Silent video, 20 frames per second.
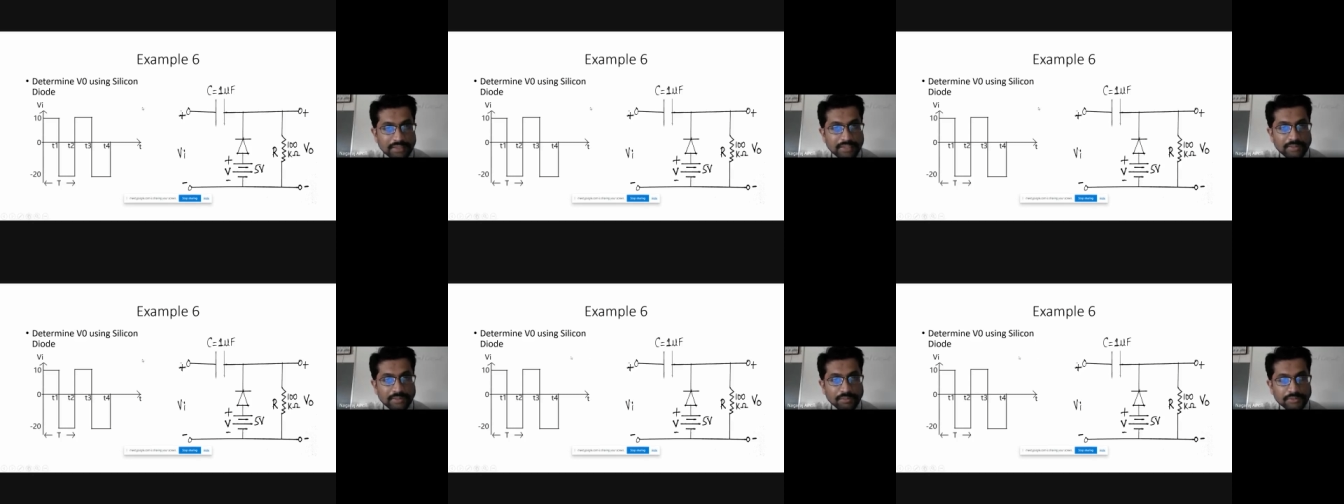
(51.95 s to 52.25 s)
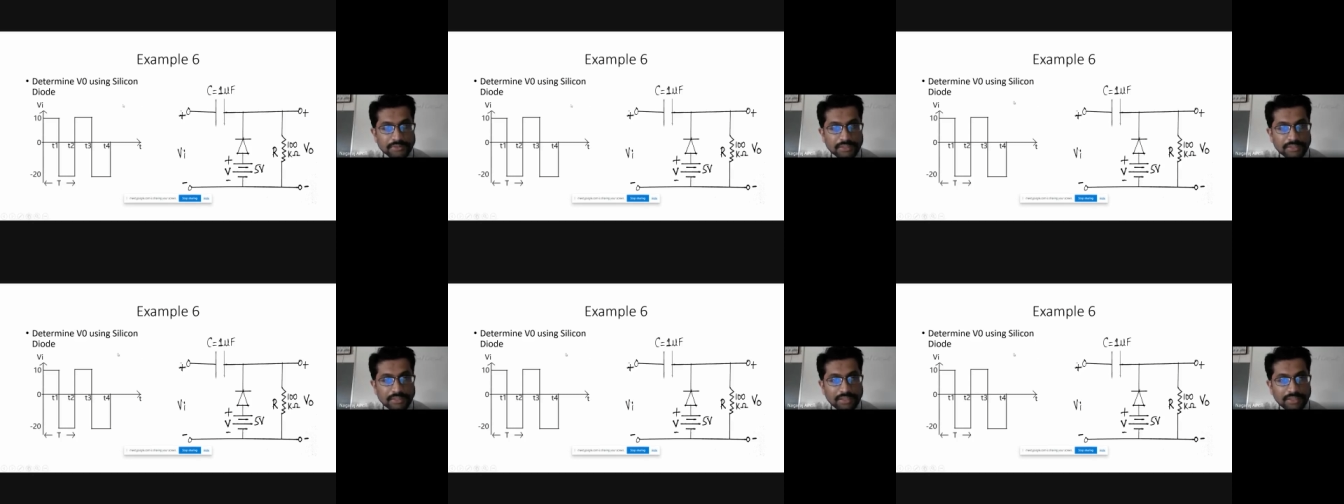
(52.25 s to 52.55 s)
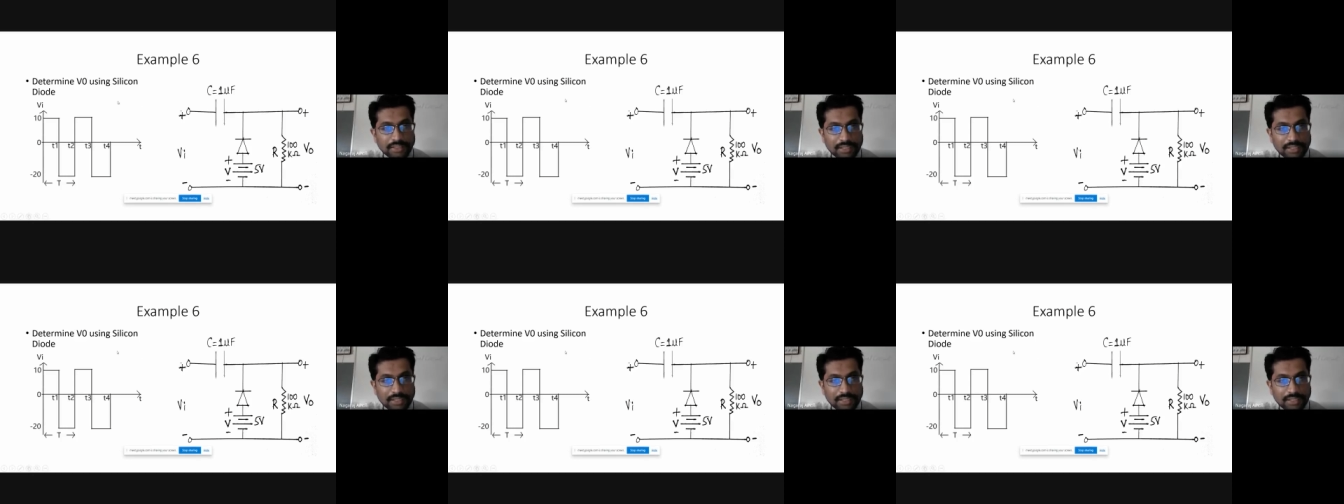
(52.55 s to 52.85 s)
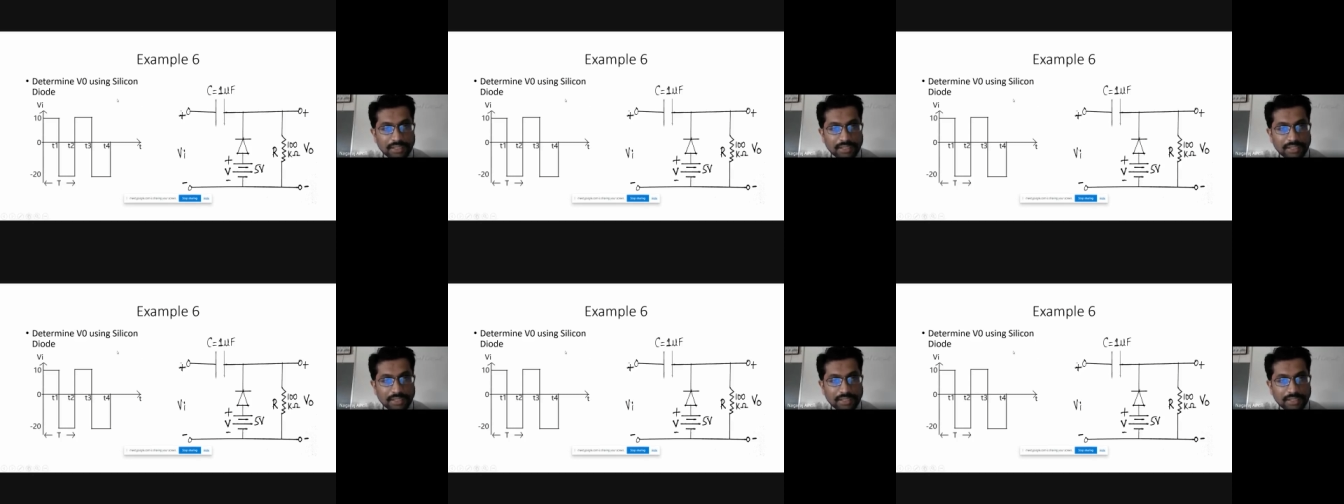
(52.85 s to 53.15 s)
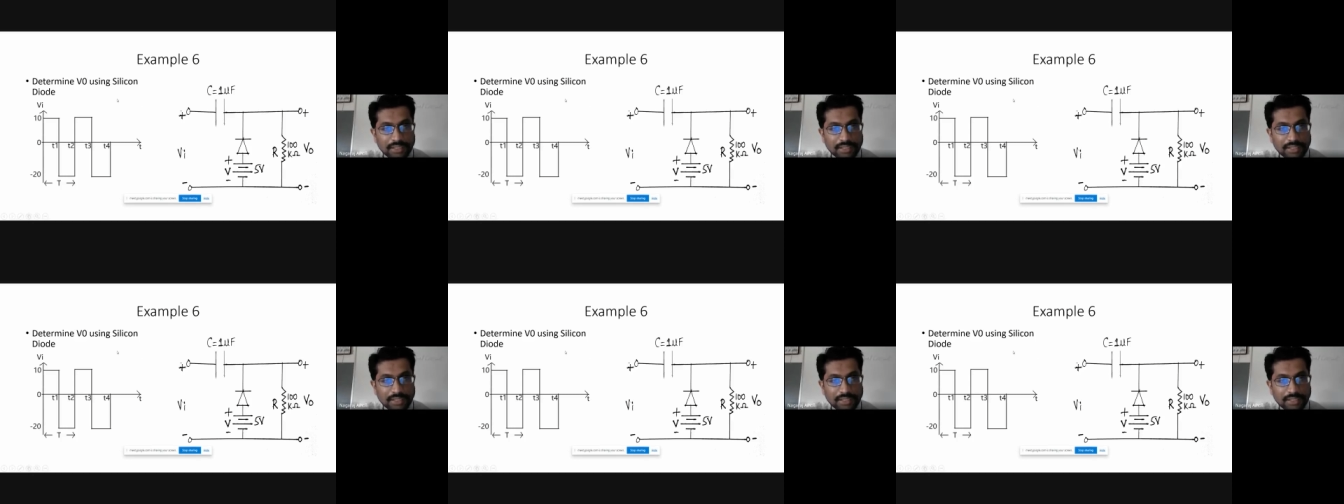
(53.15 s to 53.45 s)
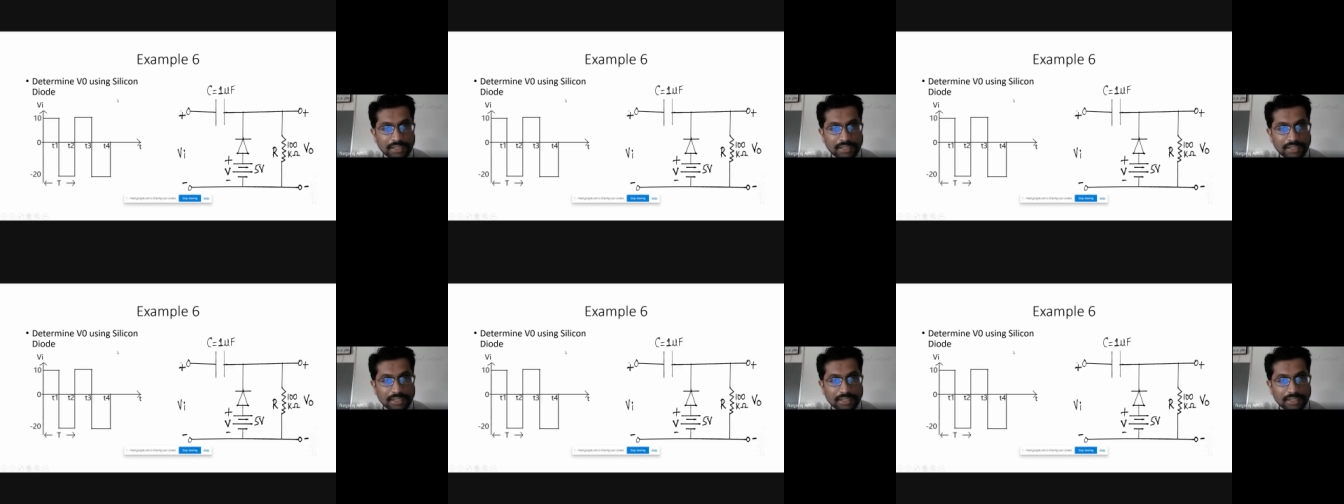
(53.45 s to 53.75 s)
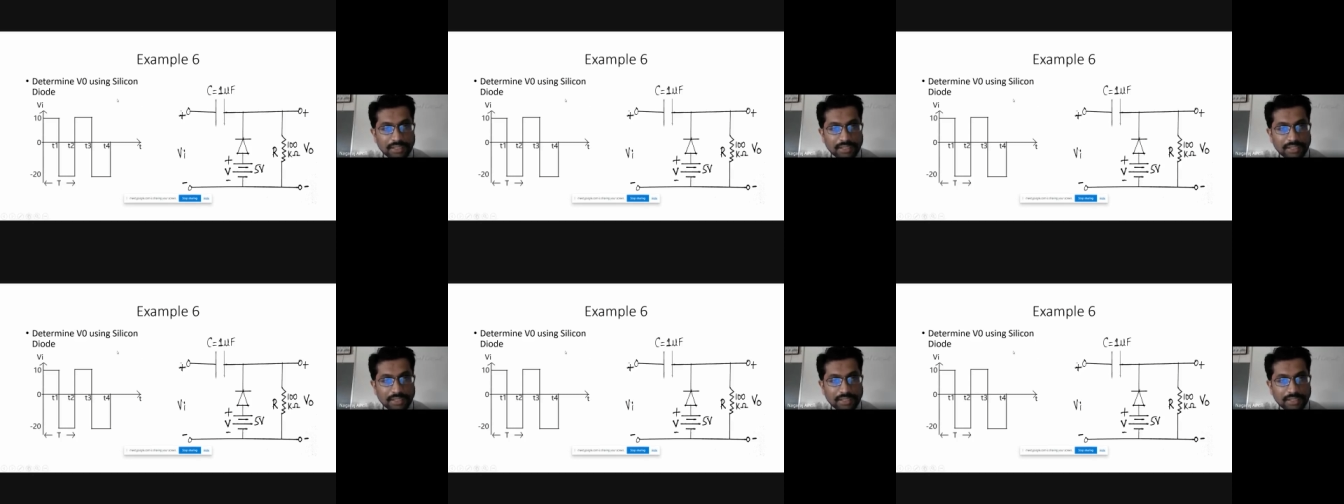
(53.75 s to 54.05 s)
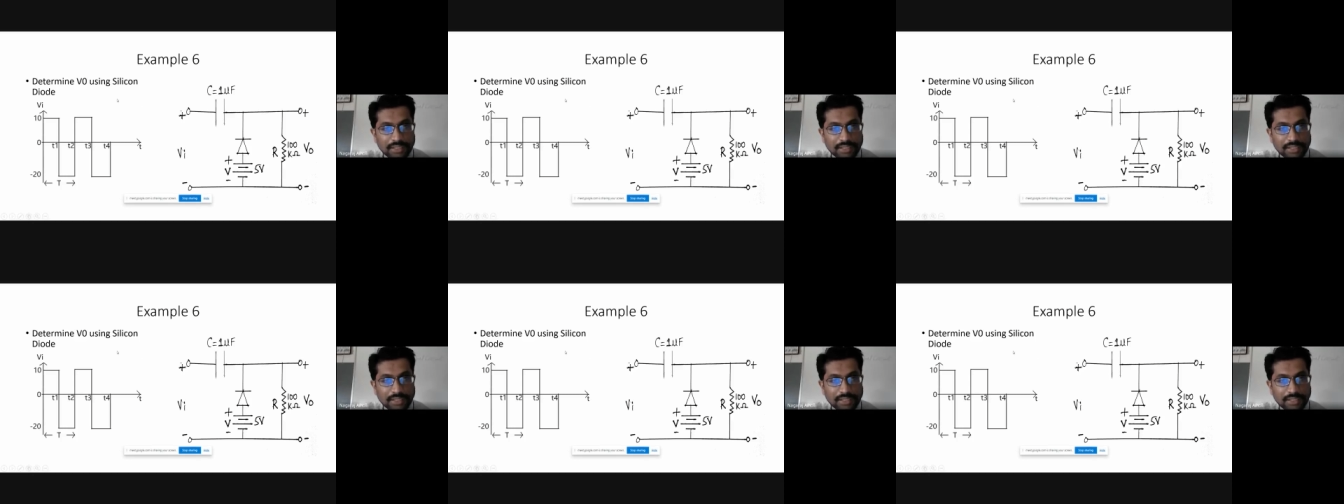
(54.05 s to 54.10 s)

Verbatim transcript: it was an ideal diode.